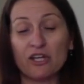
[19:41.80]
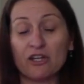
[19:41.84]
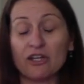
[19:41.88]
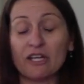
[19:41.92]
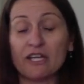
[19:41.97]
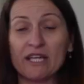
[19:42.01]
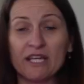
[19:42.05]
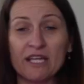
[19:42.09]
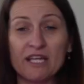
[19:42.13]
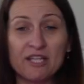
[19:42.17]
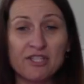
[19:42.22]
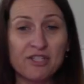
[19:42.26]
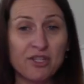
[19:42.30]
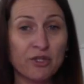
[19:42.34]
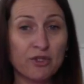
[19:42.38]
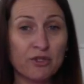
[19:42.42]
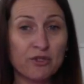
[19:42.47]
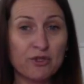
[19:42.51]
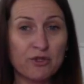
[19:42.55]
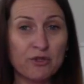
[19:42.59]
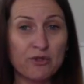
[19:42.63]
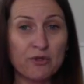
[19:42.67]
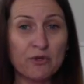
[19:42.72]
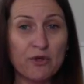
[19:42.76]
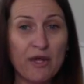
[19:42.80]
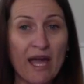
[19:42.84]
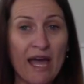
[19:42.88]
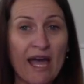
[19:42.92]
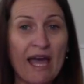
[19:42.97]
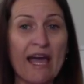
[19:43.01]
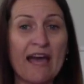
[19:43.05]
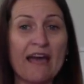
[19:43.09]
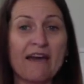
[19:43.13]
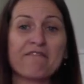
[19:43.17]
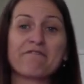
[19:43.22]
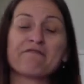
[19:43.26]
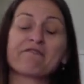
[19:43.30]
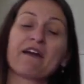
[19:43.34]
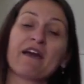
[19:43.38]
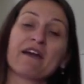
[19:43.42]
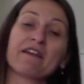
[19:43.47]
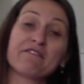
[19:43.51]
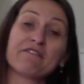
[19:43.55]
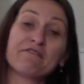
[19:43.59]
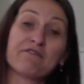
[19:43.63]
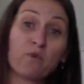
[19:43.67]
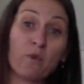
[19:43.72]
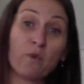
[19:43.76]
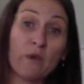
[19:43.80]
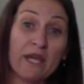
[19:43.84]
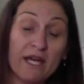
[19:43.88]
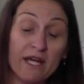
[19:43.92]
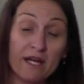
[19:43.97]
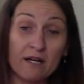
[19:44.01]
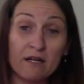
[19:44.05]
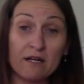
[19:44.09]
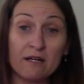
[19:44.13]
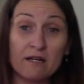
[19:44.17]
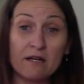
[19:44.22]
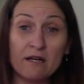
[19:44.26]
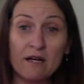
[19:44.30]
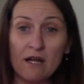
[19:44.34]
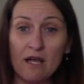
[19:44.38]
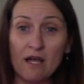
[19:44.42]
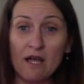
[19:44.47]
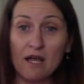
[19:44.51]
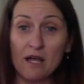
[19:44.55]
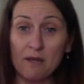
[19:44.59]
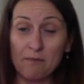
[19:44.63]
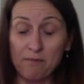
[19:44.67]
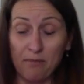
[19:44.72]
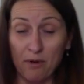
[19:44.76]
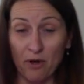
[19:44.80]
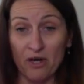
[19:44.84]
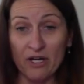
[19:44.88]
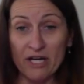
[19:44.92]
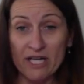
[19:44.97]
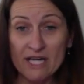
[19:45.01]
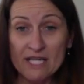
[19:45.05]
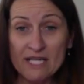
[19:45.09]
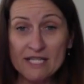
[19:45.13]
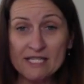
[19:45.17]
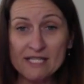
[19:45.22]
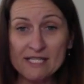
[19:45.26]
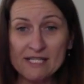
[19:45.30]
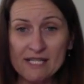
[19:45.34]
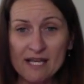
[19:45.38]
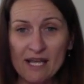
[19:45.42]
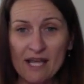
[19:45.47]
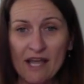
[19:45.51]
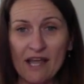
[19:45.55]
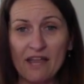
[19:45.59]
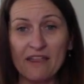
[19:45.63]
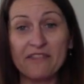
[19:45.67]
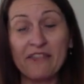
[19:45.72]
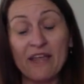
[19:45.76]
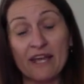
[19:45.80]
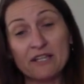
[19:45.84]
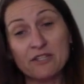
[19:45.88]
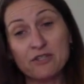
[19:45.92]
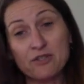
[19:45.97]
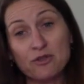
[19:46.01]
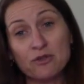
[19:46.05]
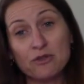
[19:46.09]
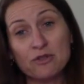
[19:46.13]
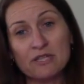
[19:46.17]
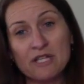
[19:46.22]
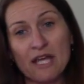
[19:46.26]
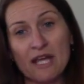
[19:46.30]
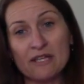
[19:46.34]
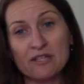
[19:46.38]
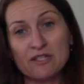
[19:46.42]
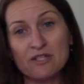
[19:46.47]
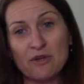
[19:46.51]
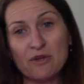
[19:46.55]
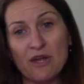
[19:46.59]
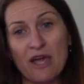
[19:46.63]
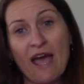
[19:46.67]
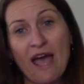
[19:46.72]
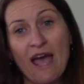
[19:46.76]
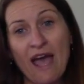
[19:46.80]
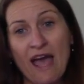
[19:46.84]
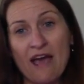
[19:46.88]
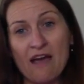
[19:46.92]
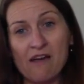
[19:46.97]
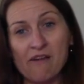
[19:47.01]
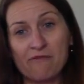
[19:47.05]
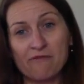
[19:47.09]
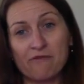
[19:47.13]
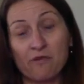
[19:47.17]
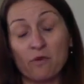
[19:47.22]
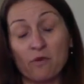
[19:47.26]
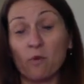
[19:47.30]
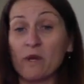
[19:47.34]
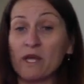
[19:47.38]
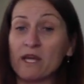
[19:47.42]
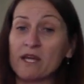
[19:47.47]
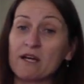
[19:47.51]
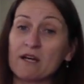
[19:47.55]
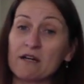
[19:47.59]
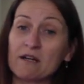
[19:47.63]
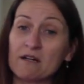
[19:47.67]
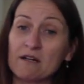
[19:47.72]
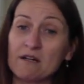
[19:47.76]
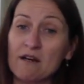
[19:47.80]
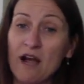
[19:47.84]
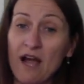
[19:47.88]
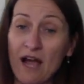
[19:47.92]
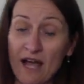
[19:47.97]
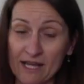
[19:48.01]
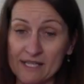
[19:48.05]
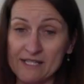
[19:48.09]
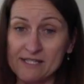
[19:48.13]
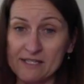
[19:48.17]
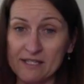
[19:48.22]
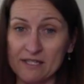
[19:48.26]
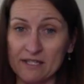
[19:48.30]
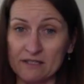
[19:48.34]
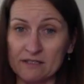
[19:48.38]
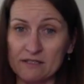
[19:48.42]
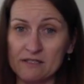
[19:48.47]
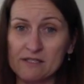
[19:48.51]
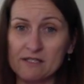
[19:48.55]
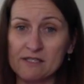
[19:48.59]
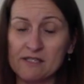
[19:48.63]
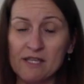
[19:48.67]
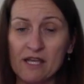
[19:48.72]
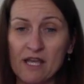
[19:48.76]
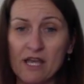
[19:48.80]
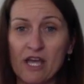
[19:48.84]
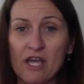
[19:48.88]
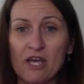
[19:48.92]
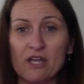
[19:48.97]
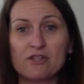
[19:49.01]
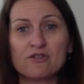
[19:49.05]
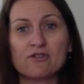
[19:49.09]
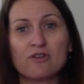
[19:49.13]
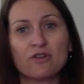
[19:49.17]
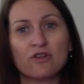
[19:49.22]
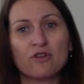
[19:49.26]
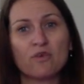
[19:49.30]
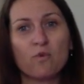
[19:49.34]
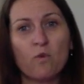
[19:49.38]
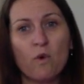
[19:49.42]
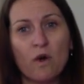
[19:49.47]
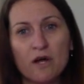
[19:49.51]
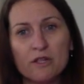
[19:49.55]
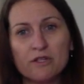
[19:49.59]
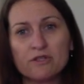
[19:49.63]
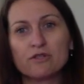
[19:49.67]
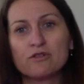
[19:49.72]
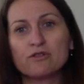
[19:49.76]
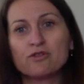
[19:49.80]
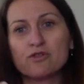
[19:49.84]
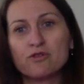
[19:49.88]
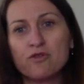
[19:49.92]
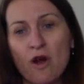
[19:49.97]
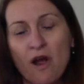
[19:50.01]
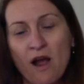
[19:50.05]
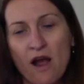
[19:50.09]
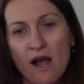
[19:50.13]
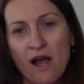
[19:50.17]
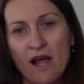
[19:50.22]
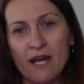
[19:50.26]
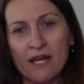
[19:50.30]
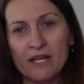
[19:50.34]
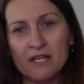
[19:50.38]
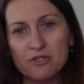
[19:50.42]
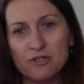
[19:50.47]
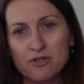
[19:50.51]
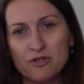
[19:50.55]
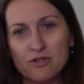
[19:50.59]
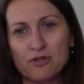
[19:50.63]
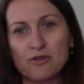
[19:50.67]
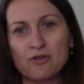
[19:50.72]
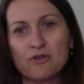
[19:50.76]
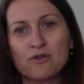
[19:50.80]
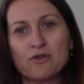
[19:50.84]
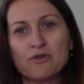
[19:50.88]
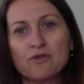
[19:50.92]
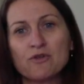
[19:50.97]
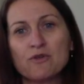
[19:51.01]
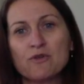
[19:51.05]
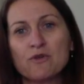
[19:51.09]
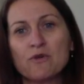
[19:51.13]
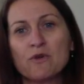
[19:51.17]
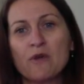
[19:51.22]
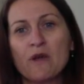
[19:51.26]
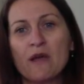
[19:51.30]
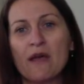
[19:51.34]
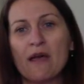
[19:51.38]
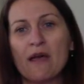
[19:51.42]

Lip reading: kids who do have kind of weaker bodies that do tend to have weaker eye skills. So you want to try to